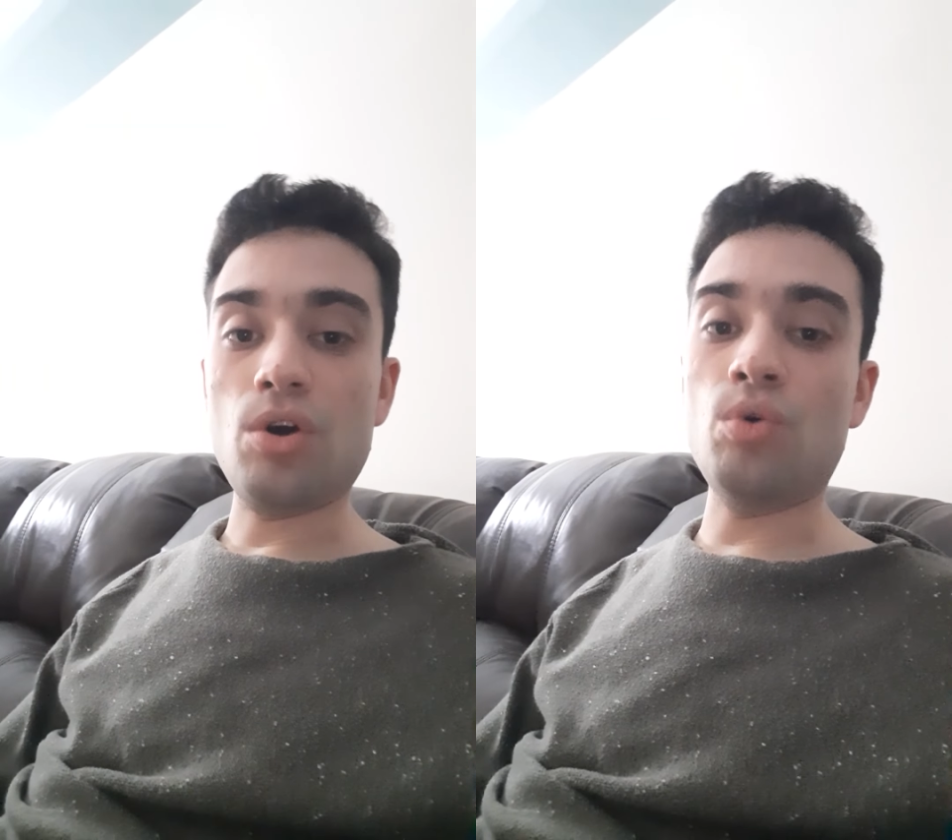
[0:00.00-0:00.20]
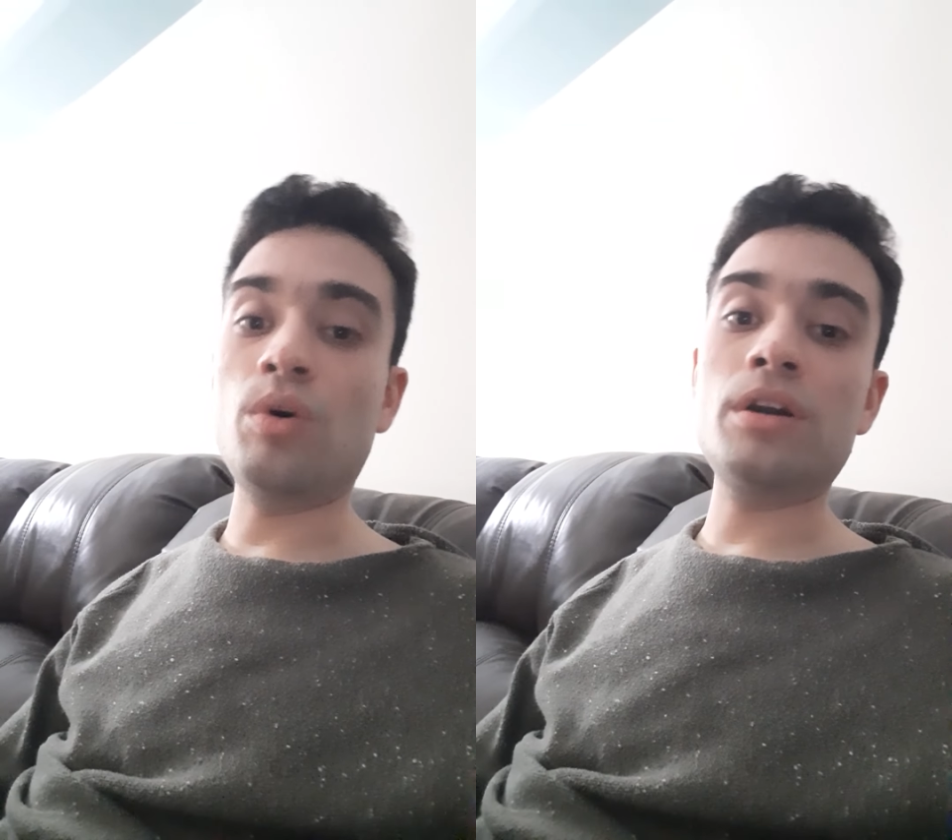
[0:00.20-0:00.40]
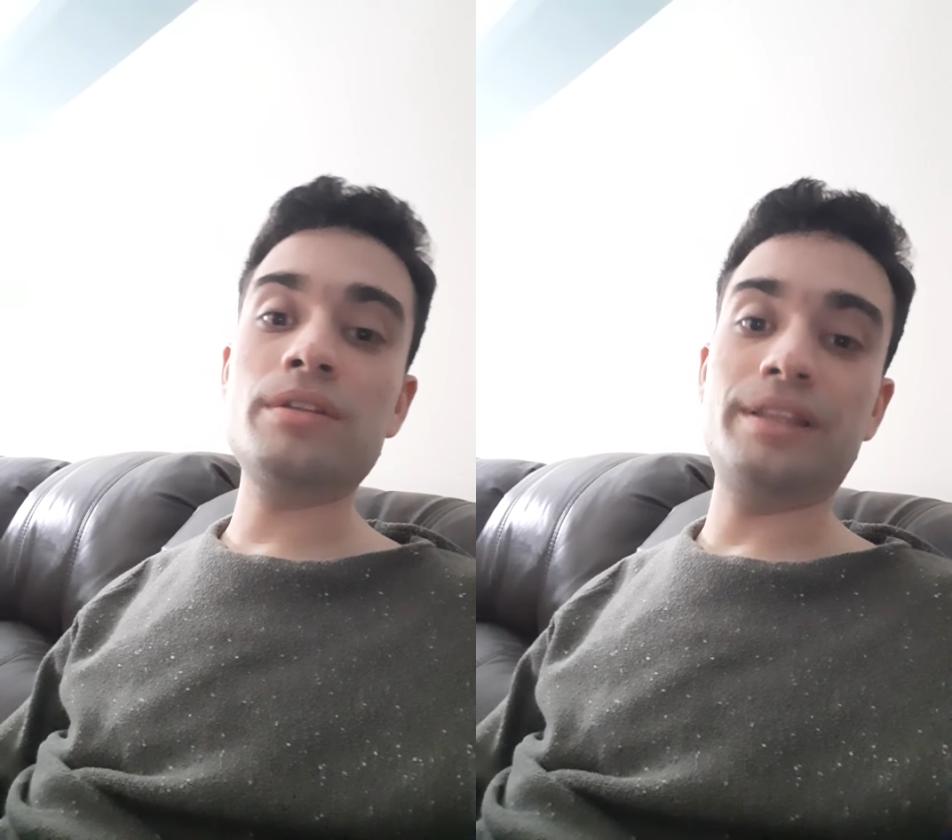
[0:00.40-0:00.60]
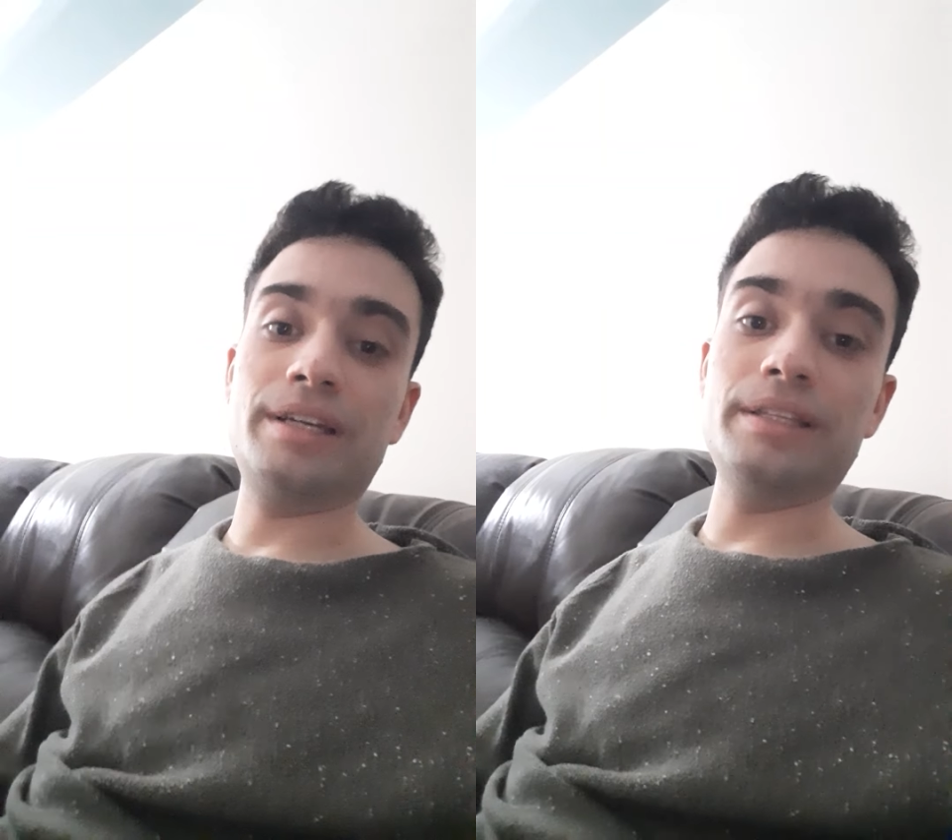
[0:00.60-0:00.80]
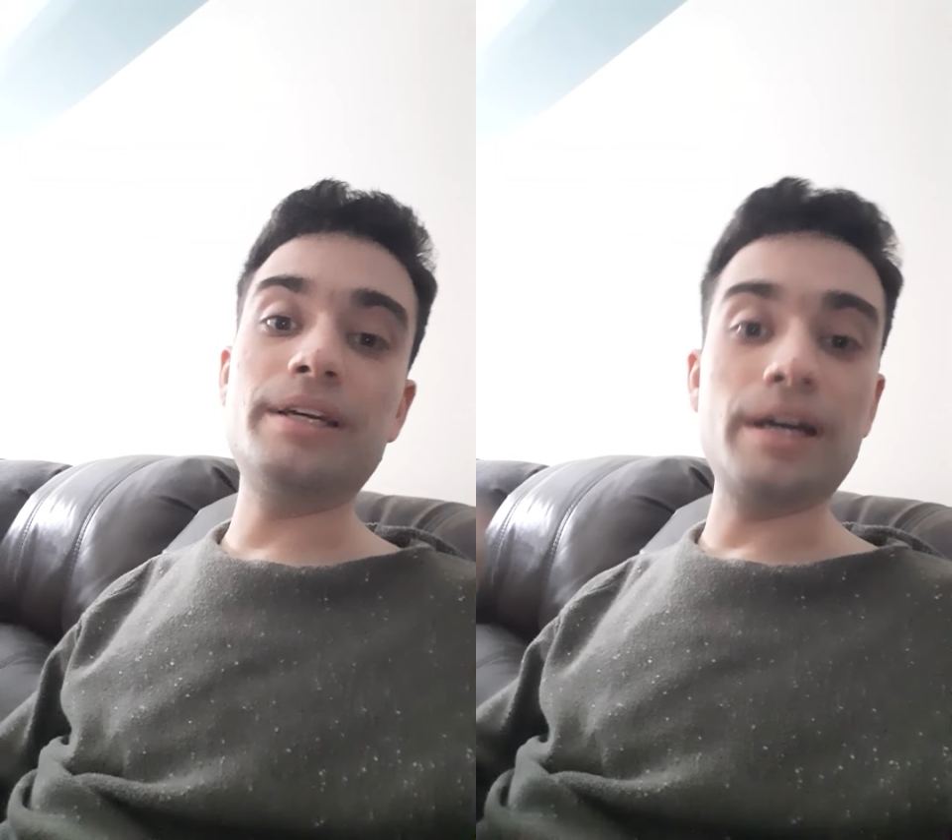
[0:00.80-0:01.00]
or the
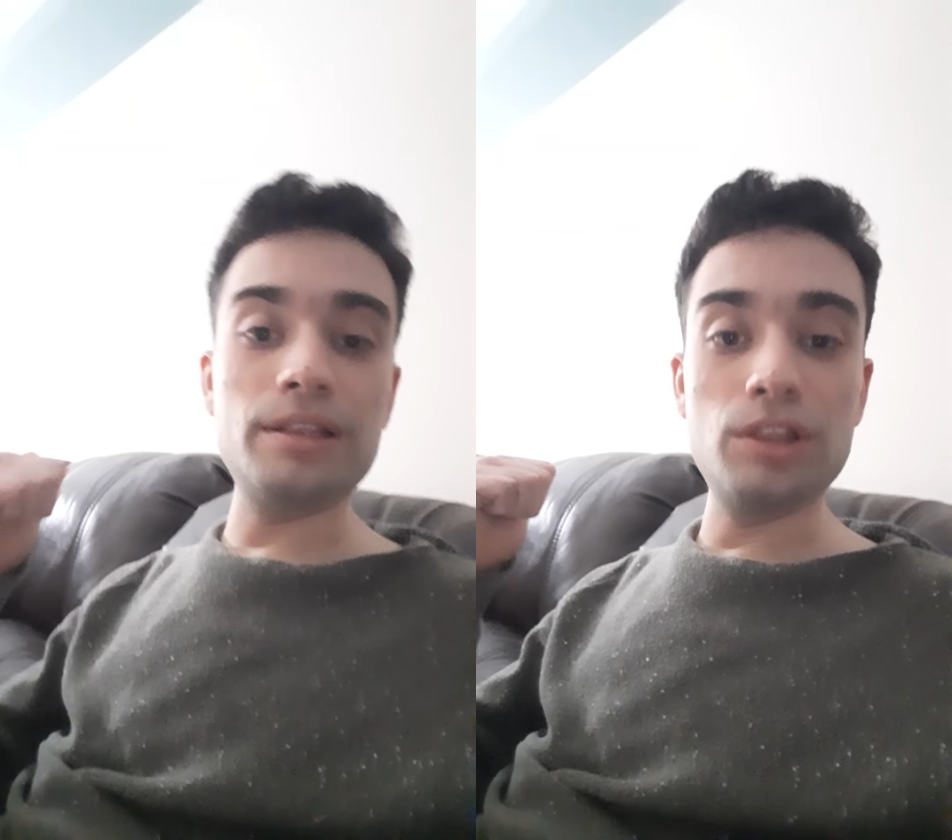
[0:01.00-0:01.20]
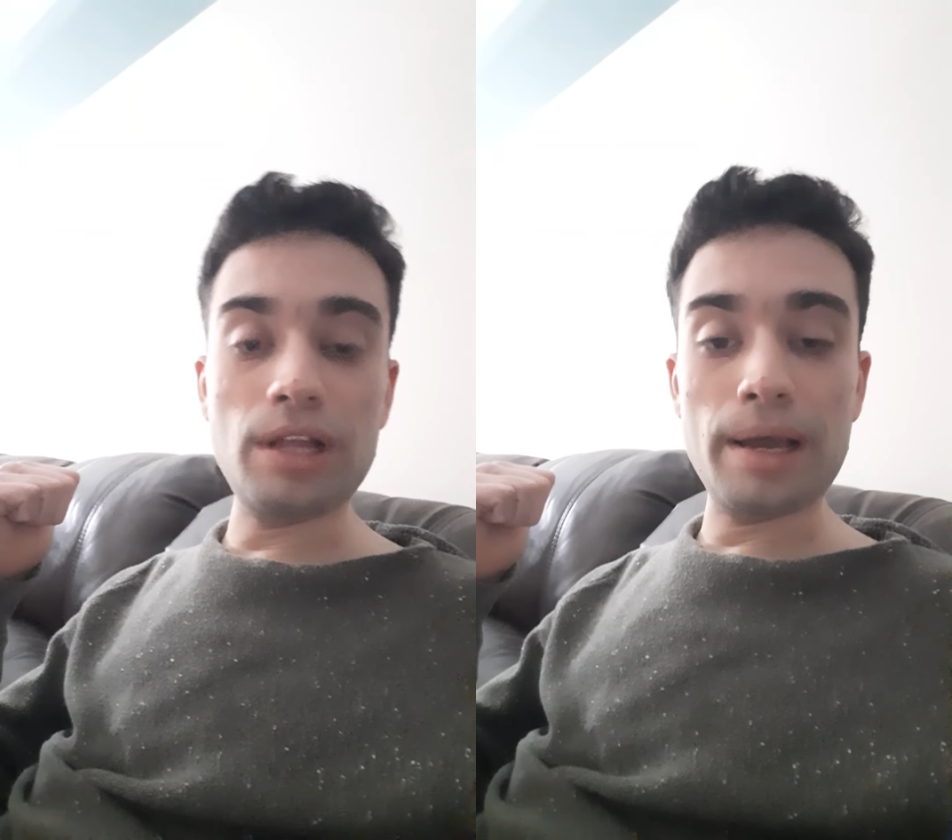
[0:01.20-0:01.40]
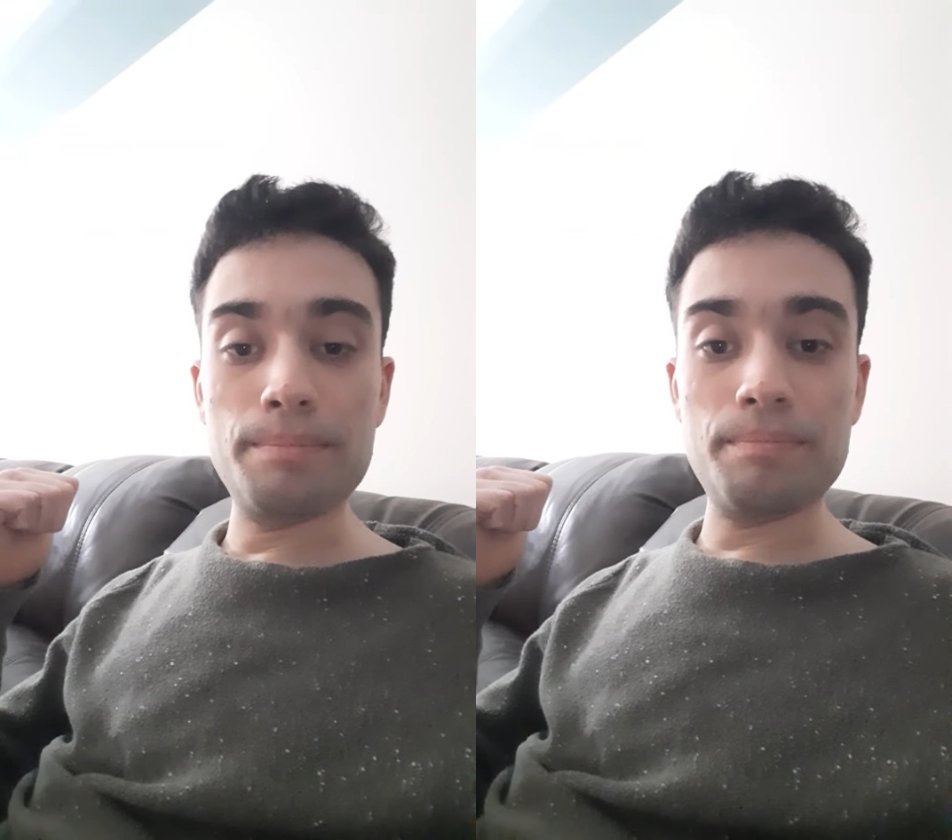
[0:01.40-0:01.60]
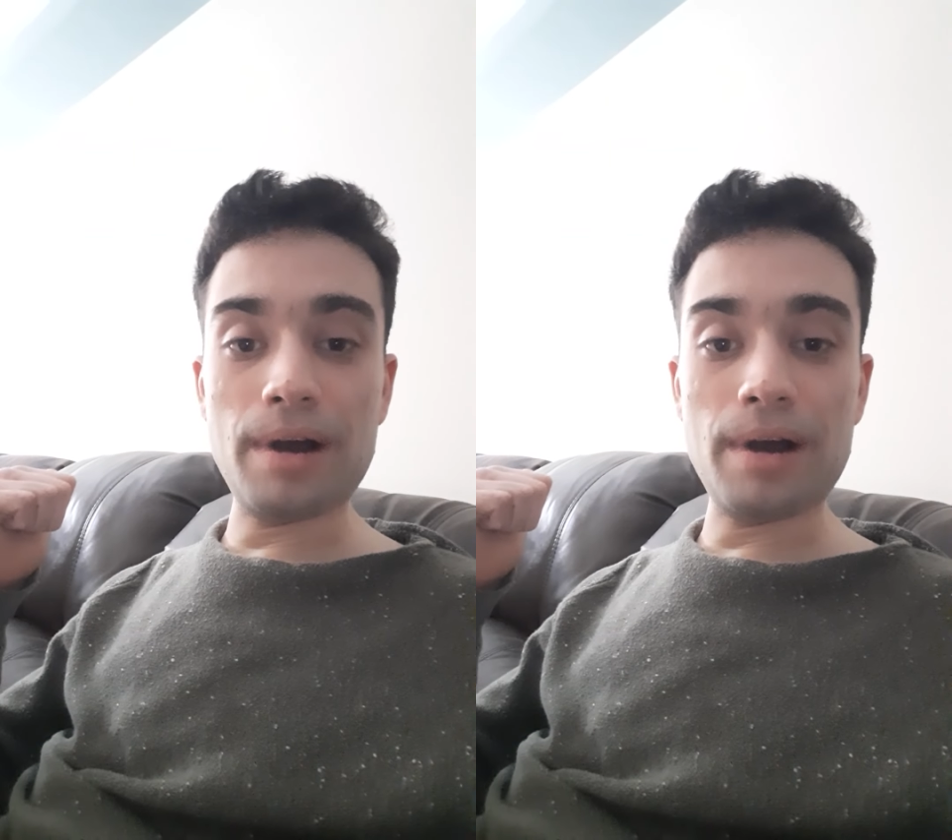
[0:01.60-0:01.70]
technique I, I,